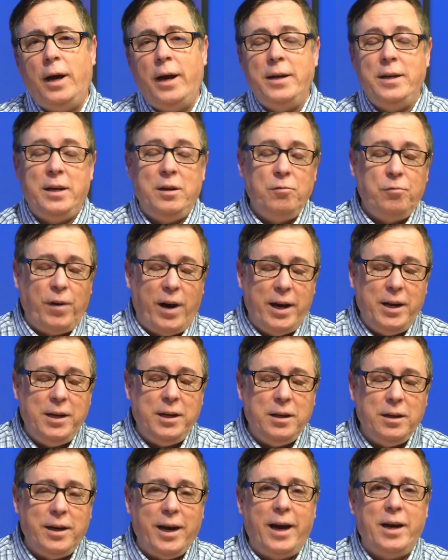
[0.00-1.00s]
inviting
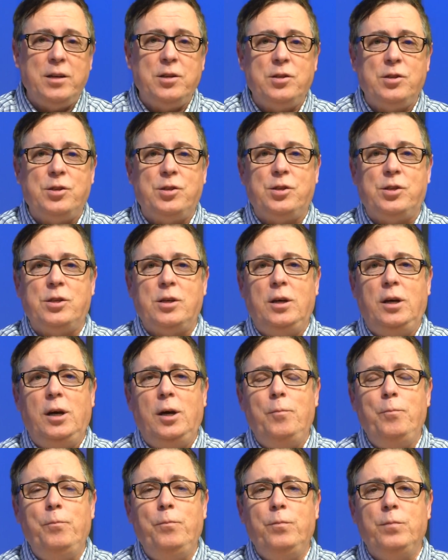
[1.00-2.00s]
guests
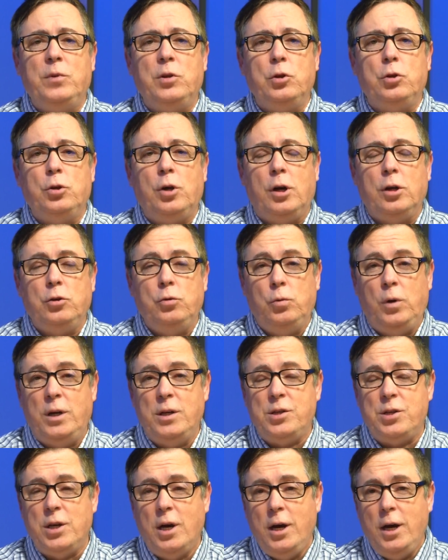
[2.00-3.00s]
to talk to us
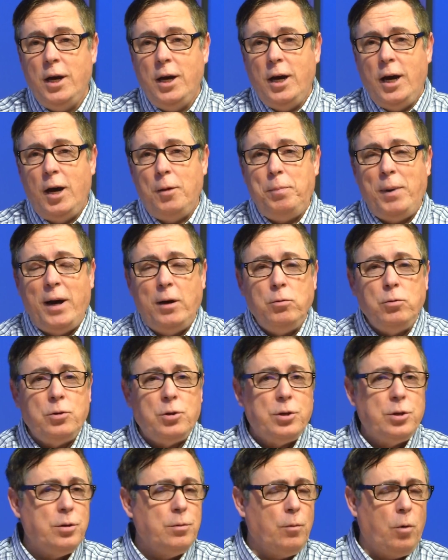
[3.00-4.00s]

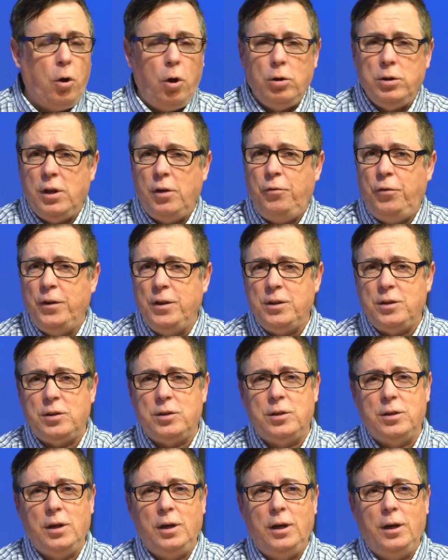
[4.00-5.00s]
about all different
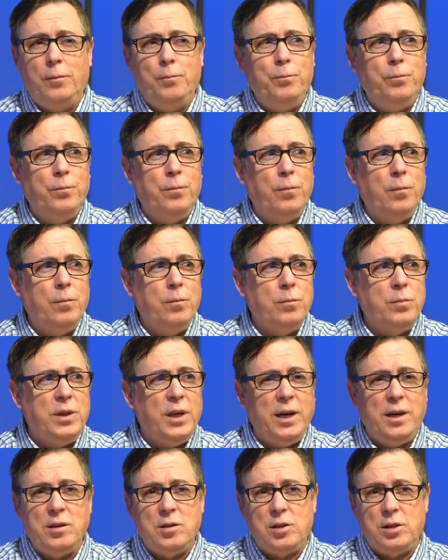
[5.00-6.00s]

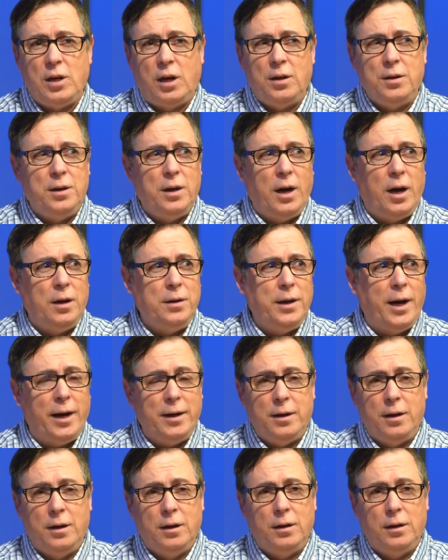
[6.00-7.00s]
things on our
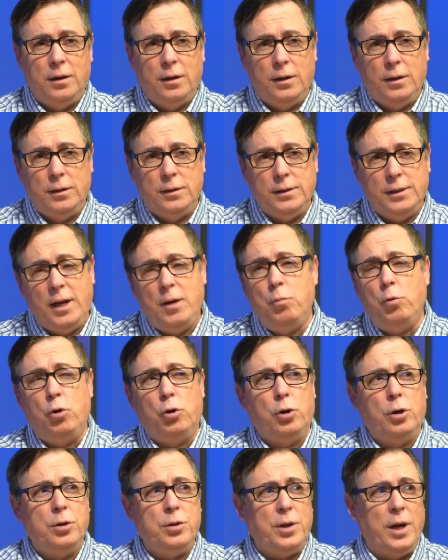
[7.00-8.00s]

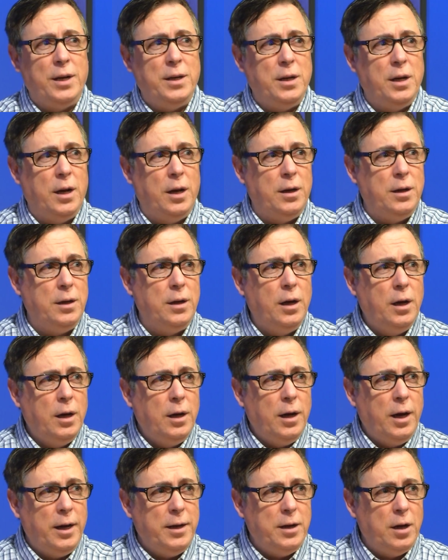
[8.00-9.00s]
neighborhood
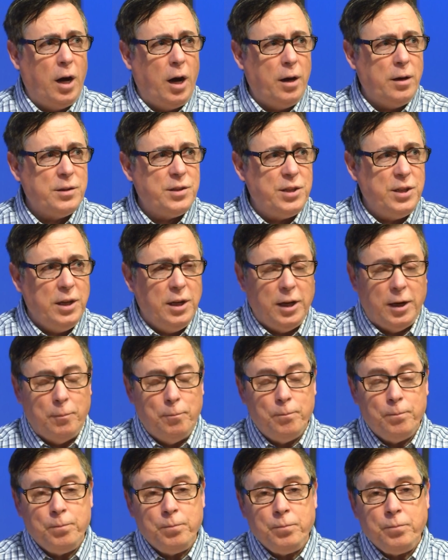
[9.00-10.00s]
and our city.
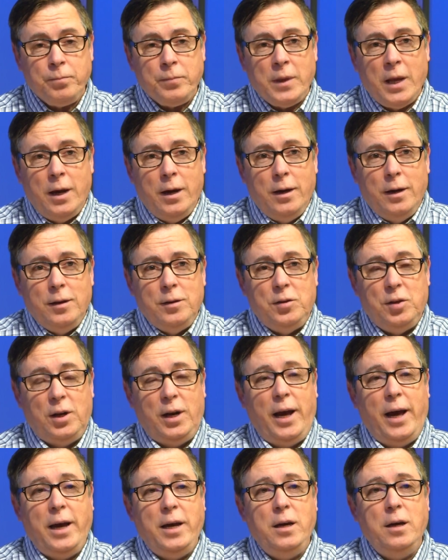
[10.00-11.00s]

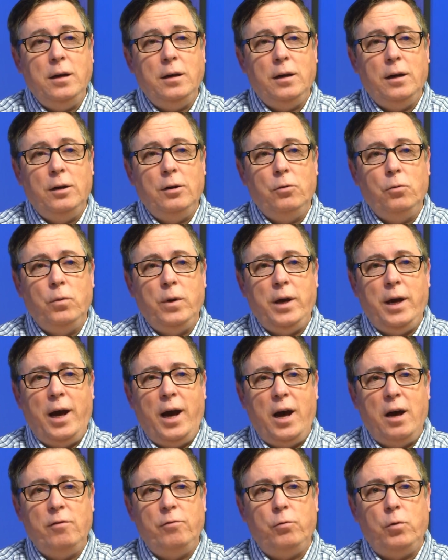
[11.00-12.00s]
Today, we
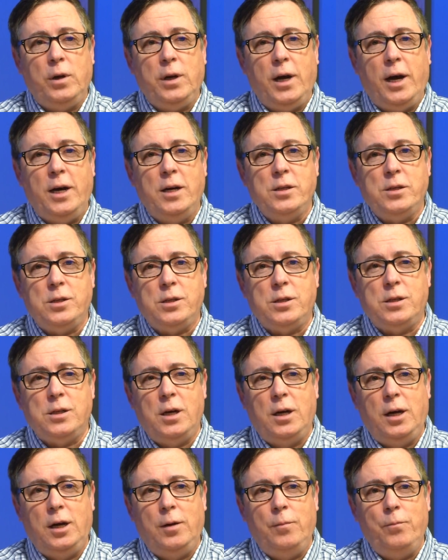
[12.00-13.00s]
have with us
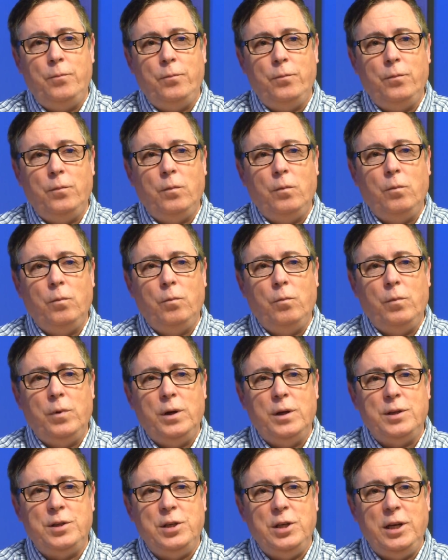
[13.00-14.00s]
a
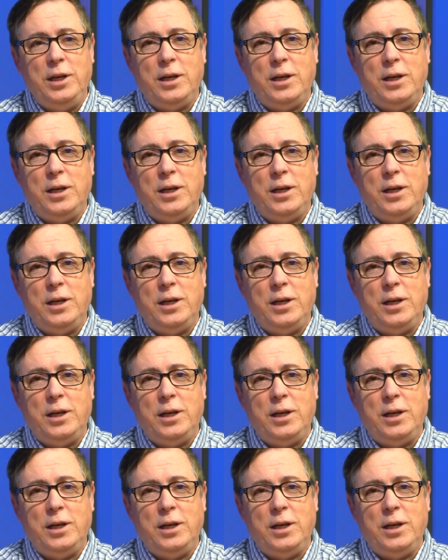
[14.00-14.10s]
city